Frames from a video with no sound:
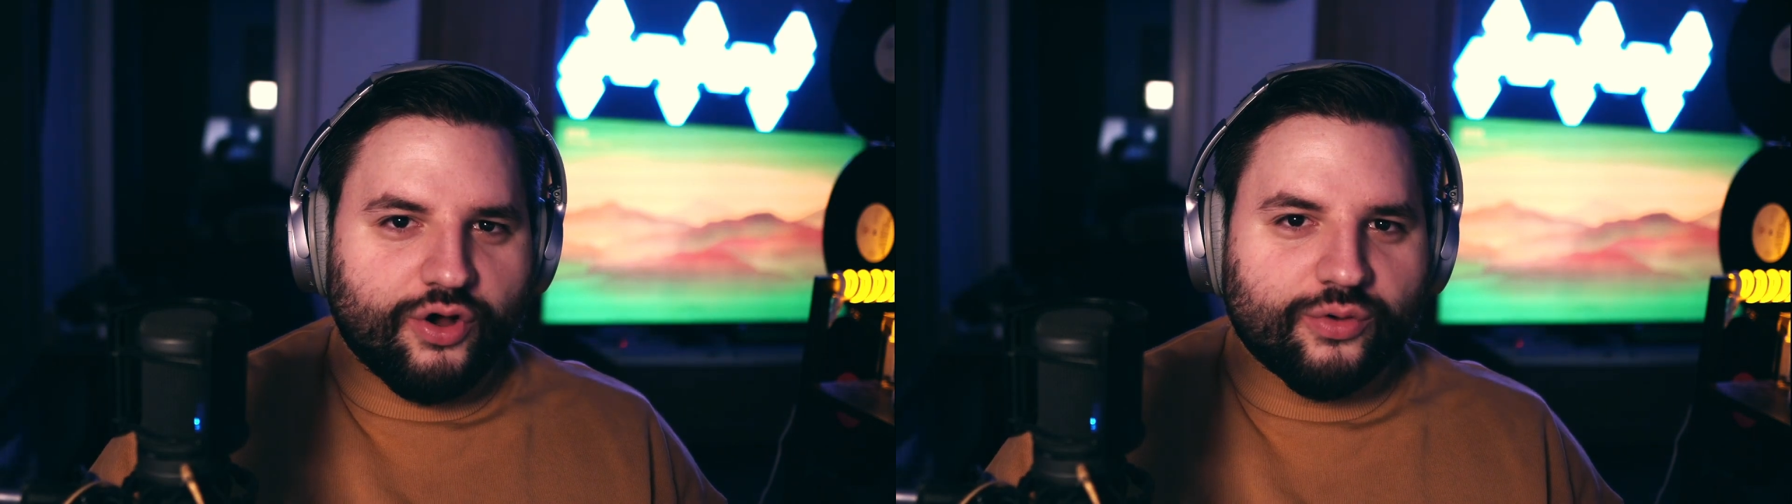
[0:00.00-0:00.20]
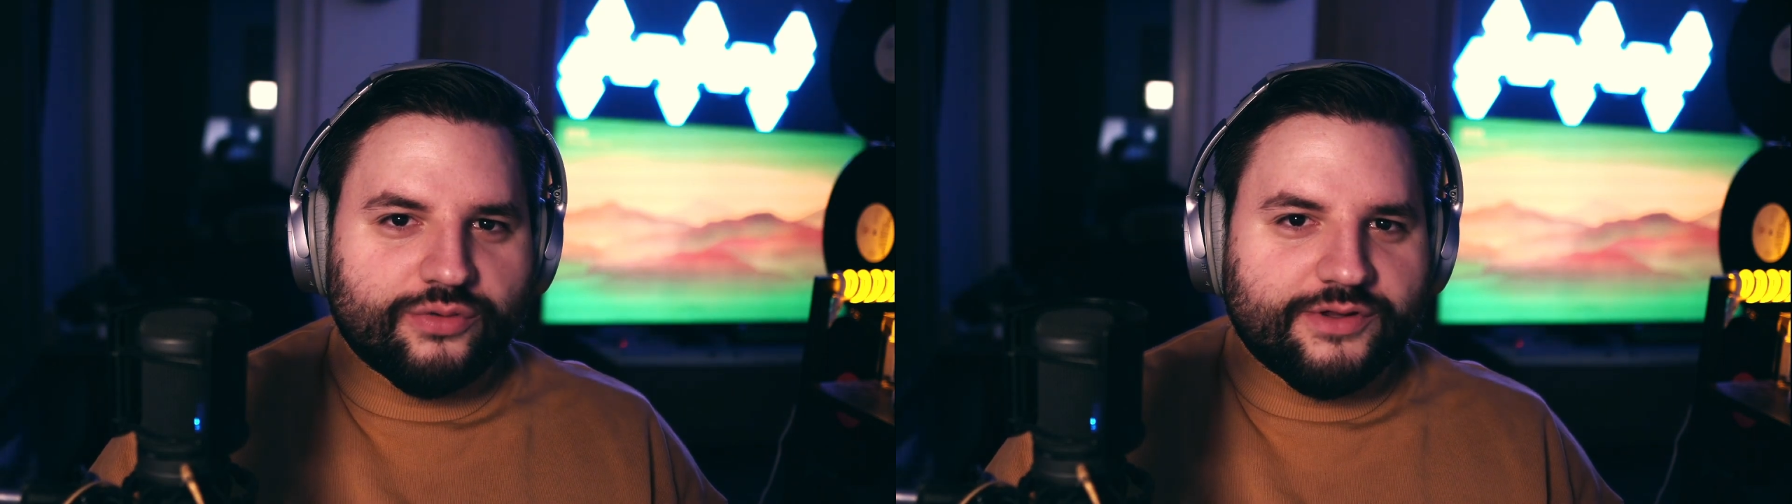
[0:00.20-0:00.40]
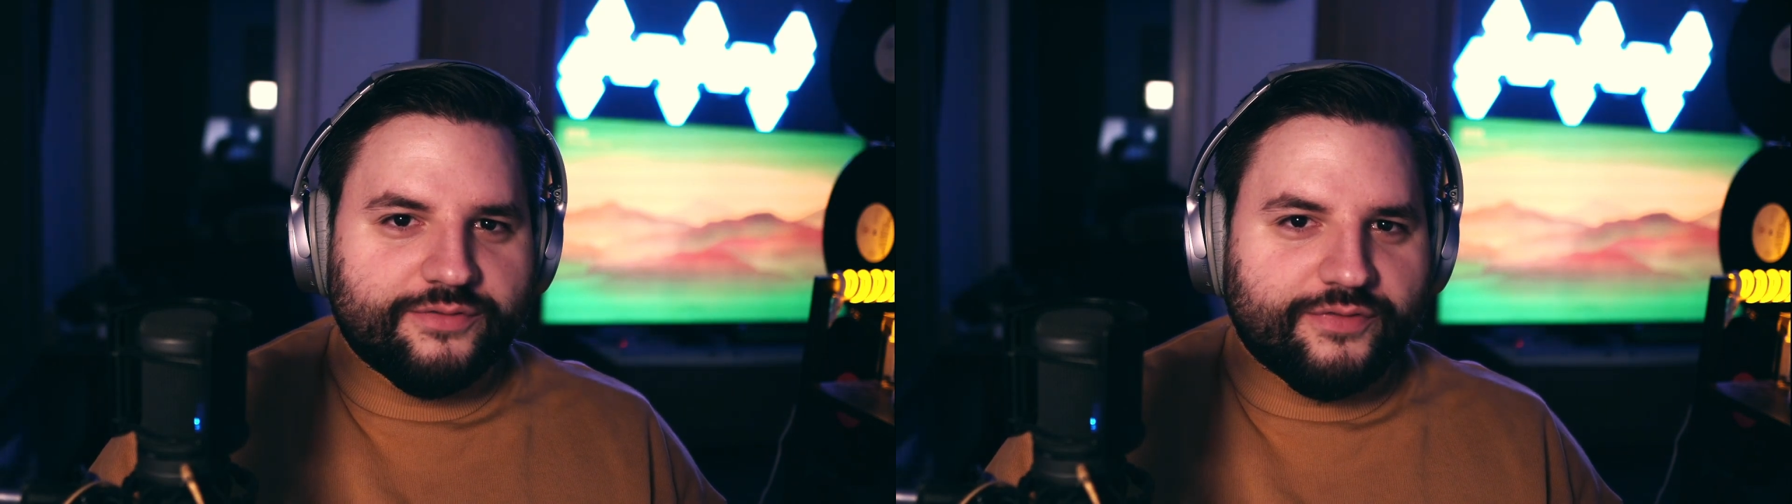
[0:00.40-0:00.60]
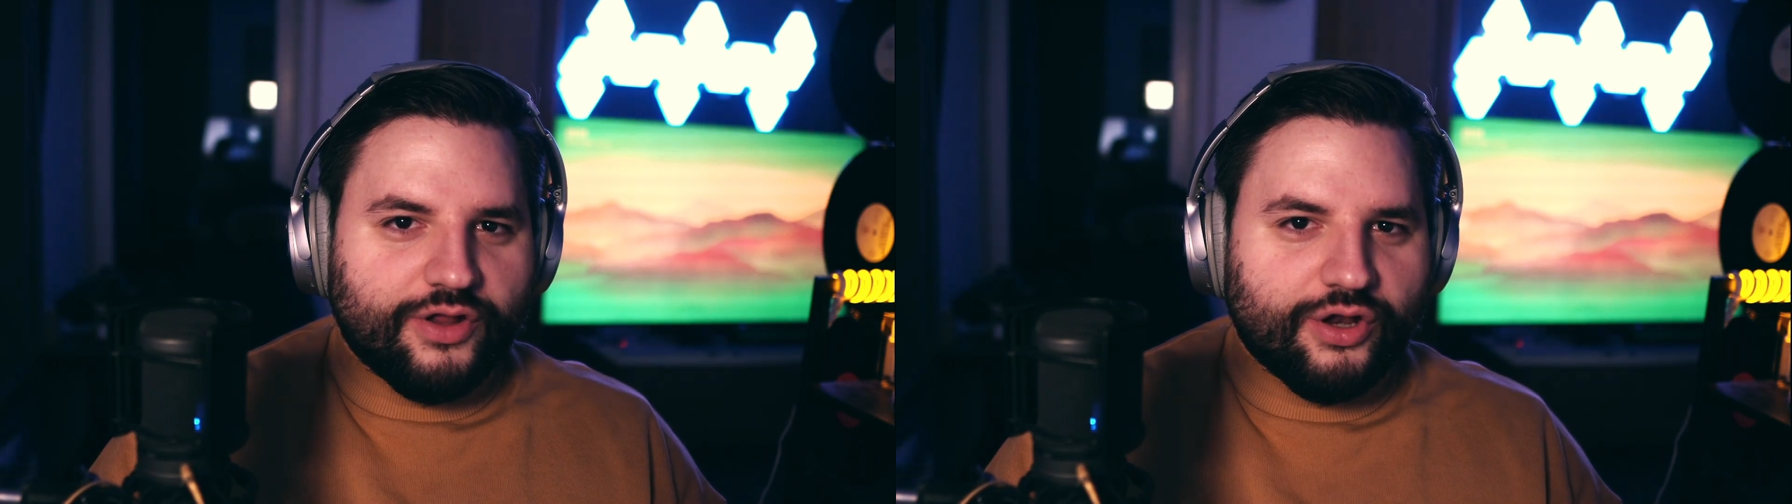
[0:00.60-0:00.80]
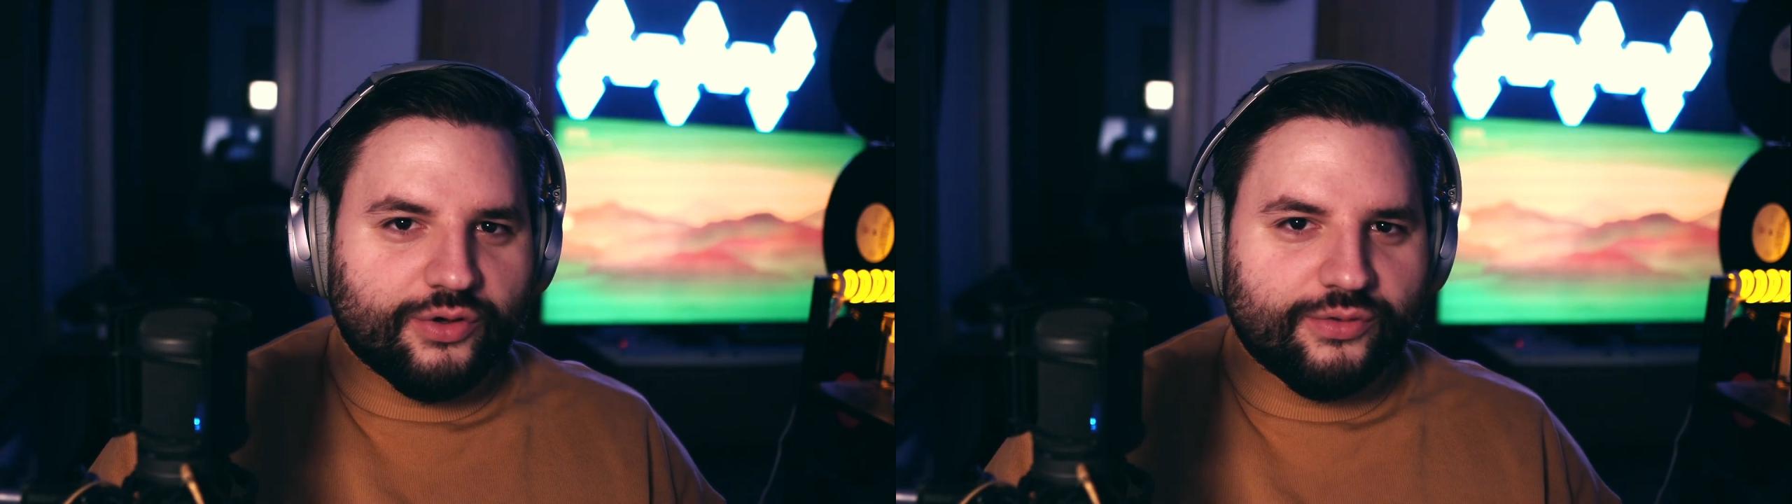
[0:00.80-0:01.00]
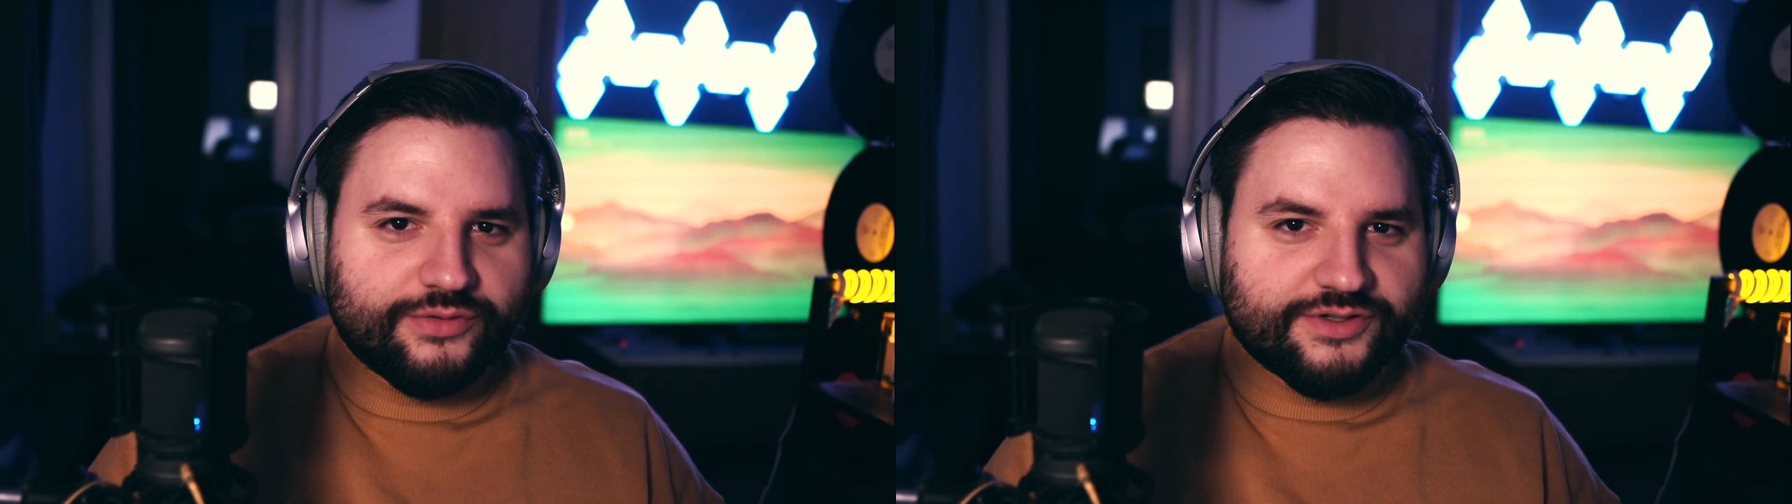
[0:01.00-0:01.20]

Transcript: only follow